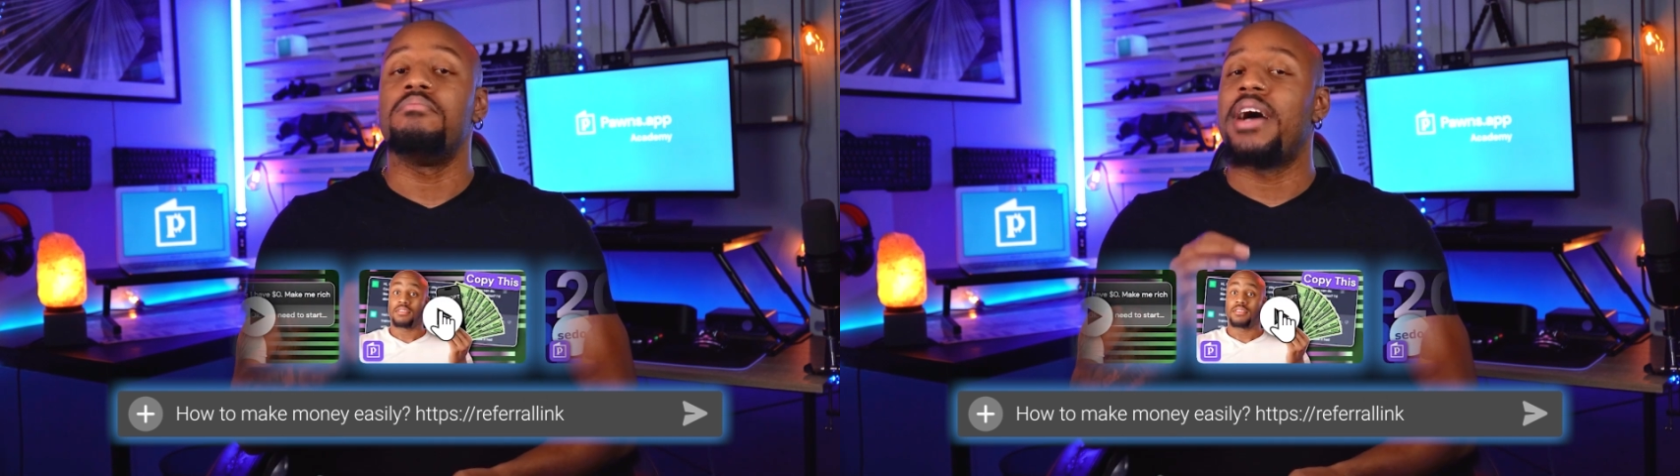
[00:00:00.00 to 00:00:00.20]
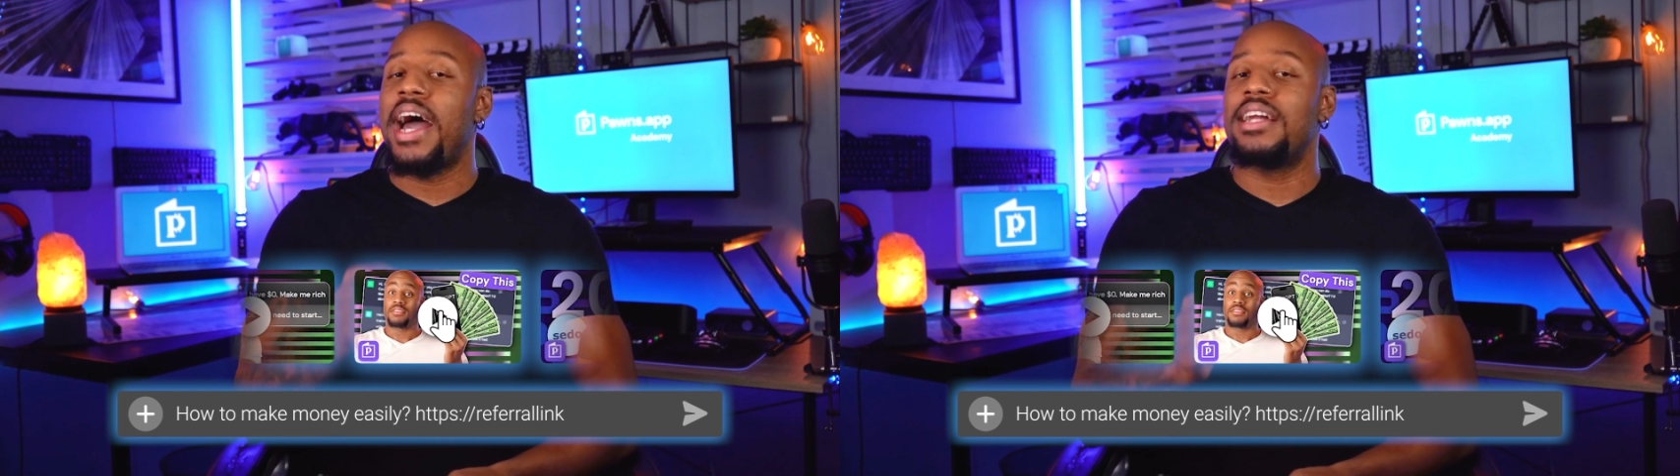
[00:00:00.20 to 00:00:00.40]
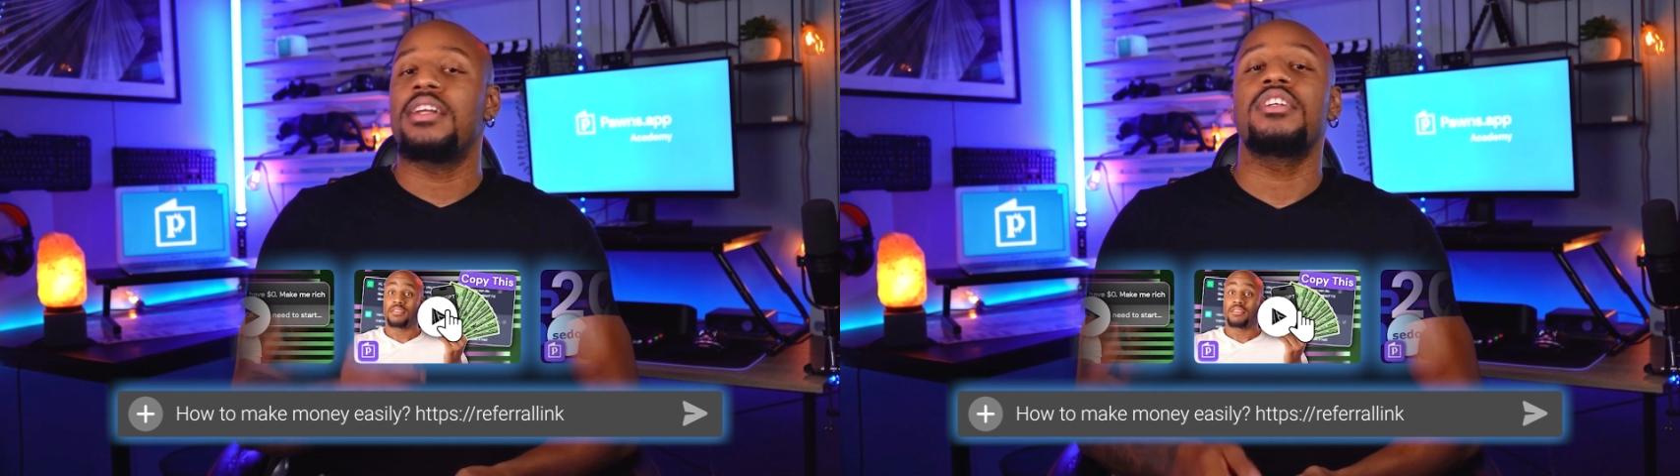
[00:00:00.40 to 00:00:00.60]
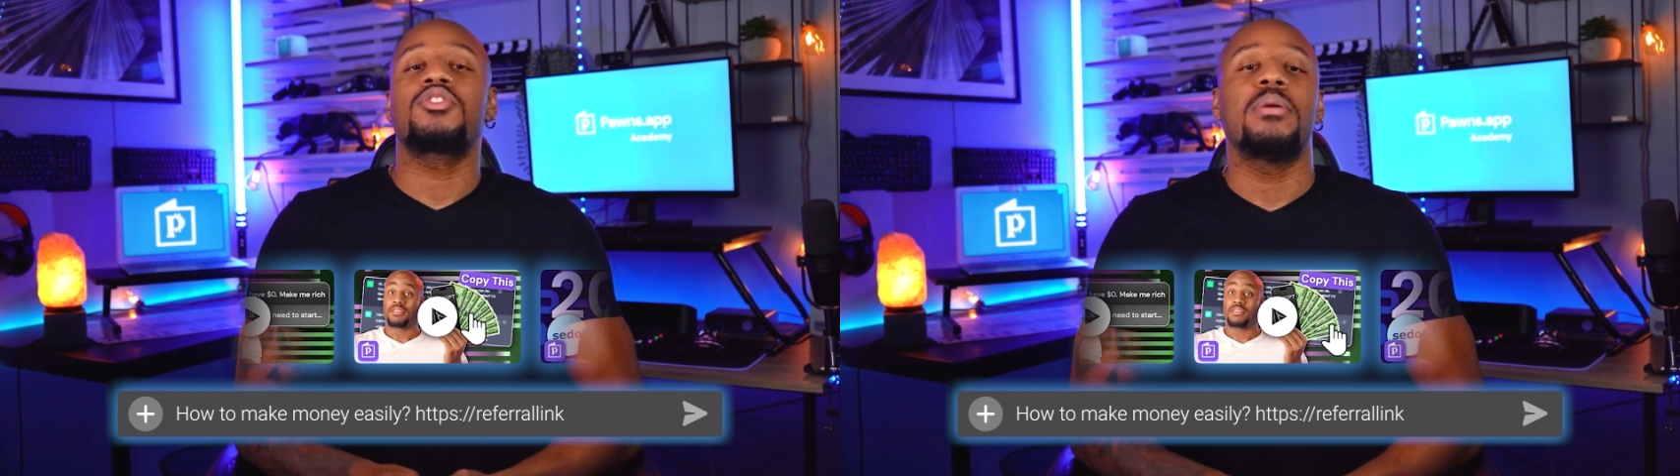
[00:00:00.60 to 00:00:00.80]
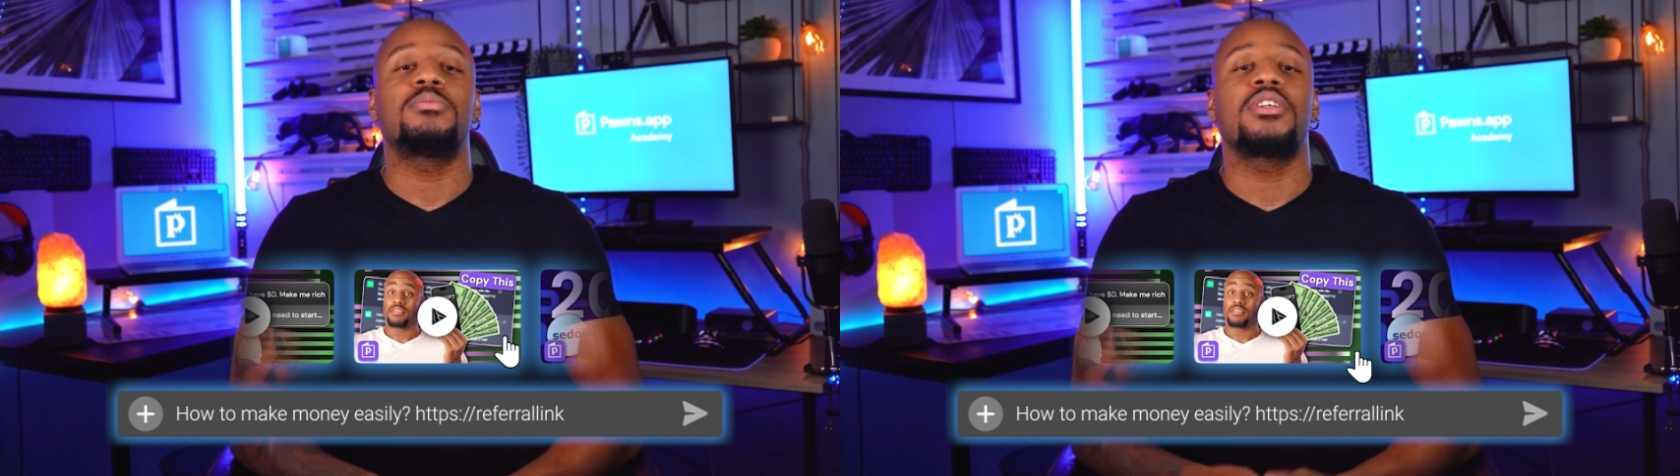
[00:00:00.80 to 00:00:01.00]
add a
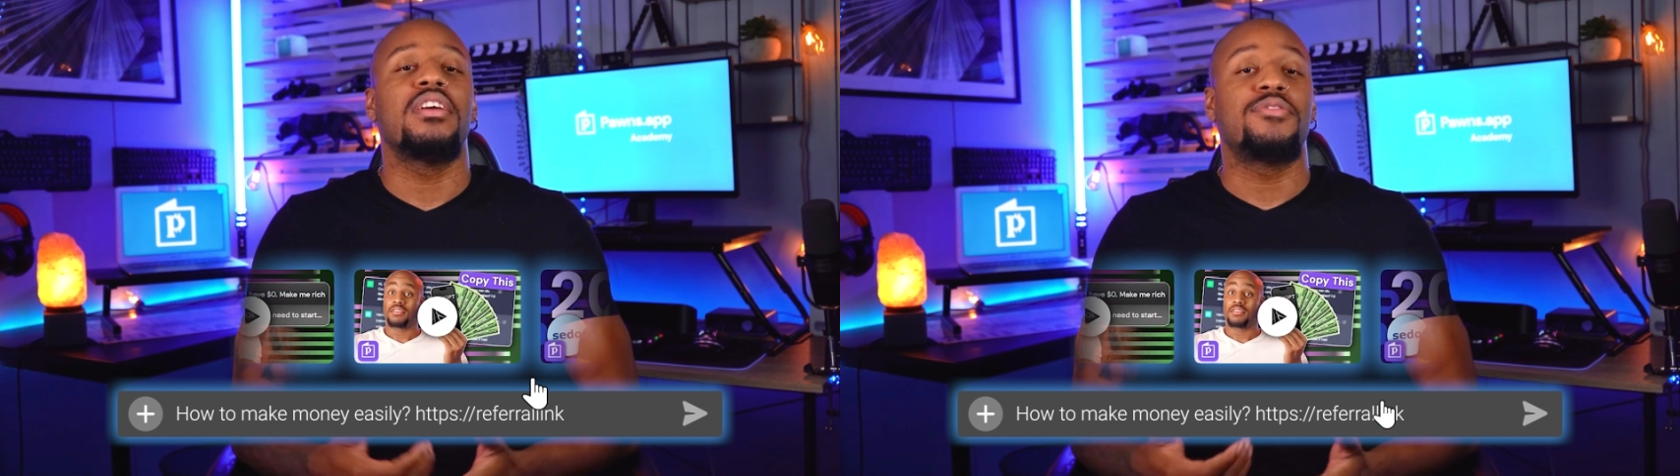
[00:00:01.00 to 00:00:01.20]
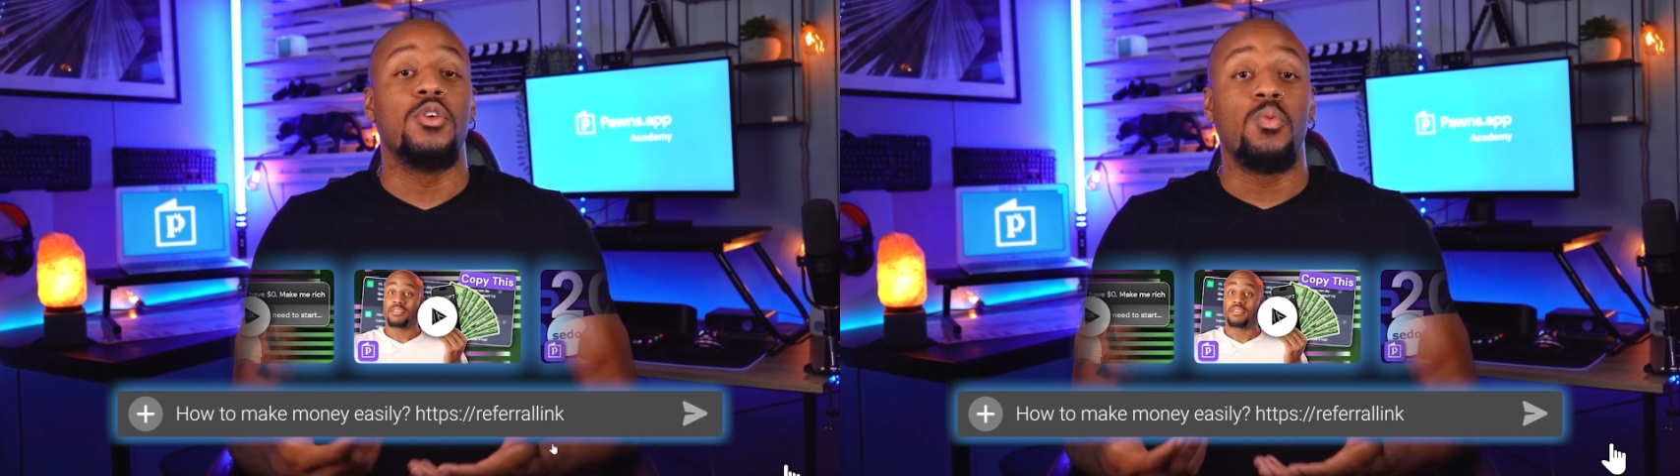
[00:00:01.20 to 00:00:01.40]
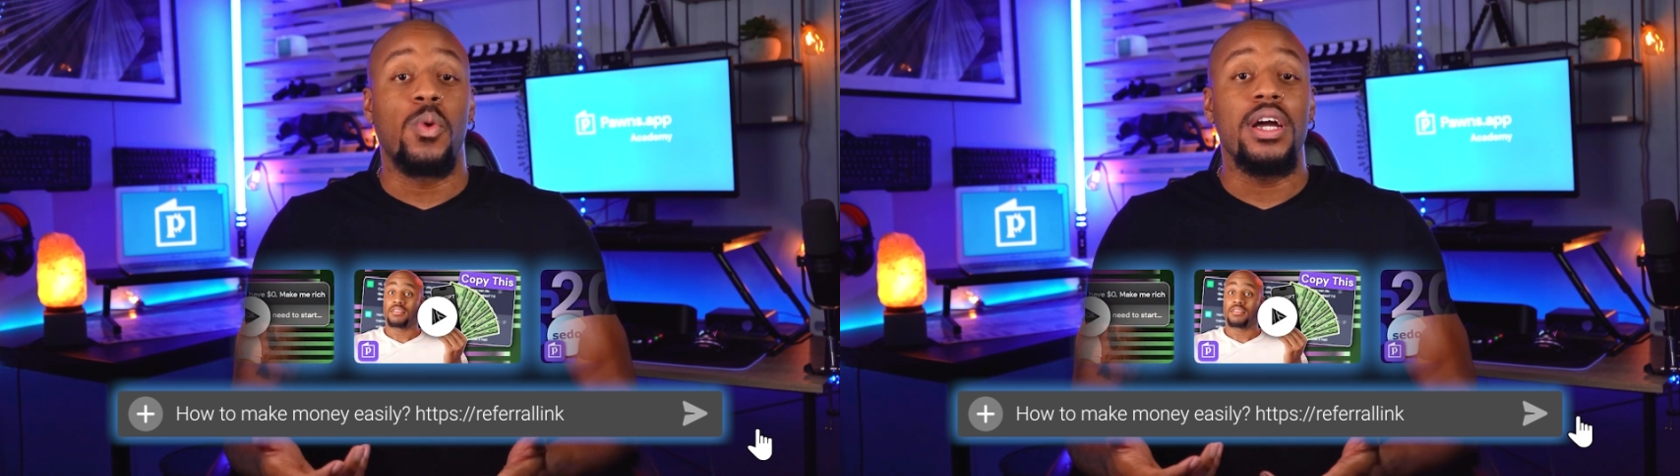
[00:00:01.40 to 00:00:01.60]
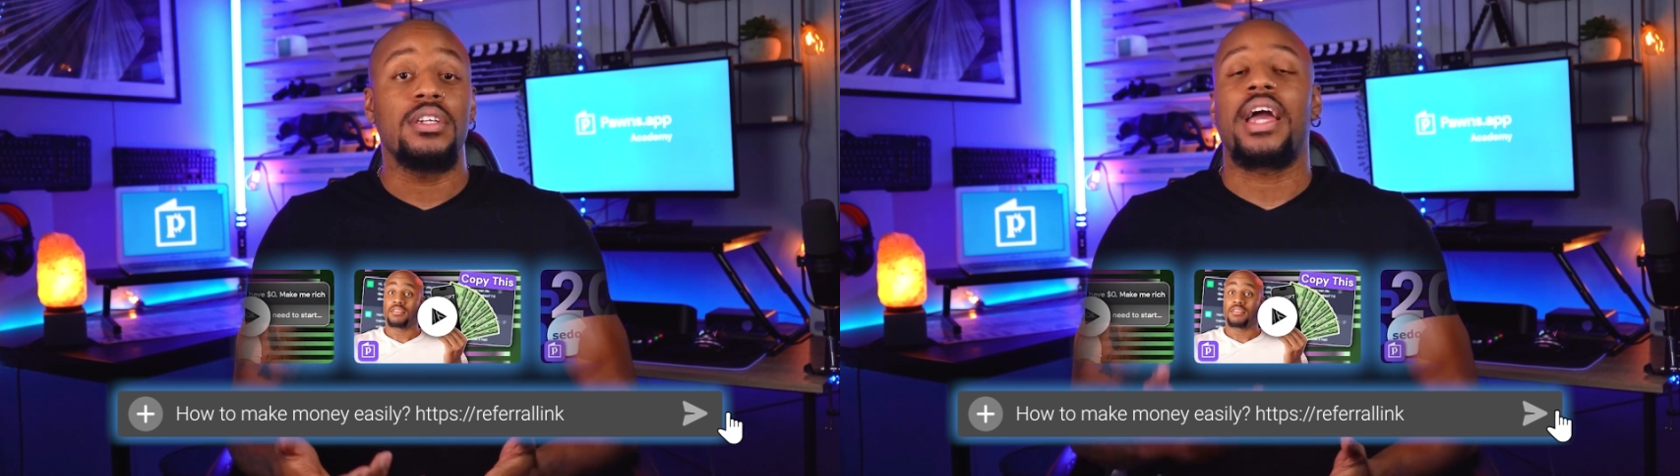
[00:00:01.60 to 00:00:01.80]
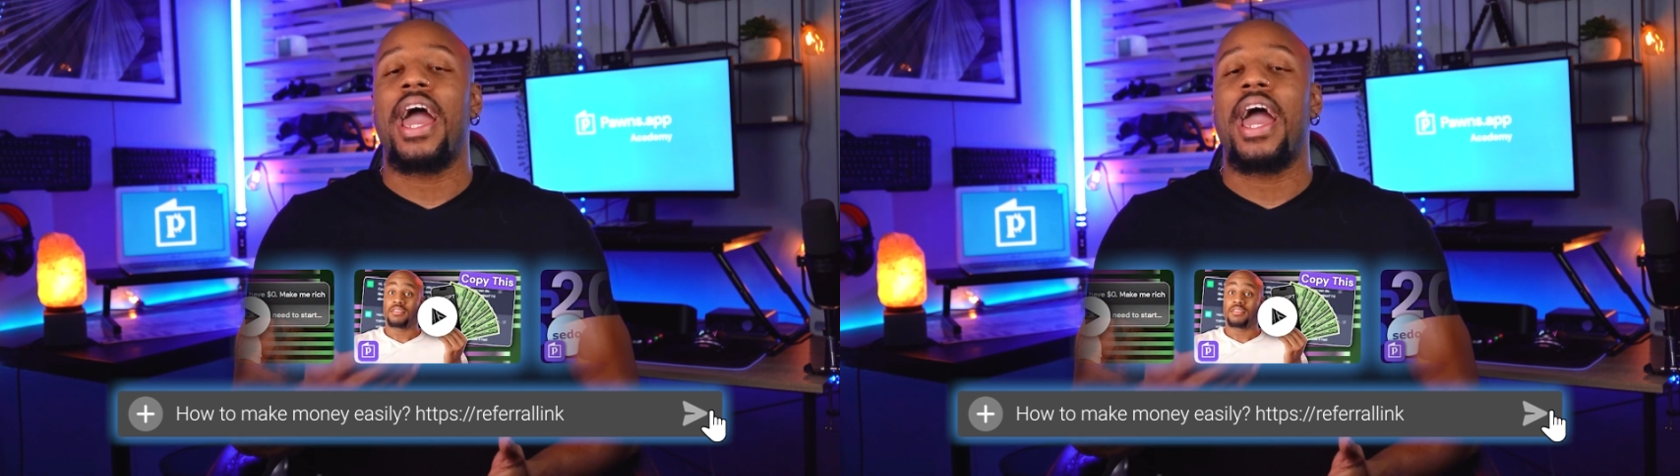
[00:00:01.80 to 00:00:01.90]
description if you wish,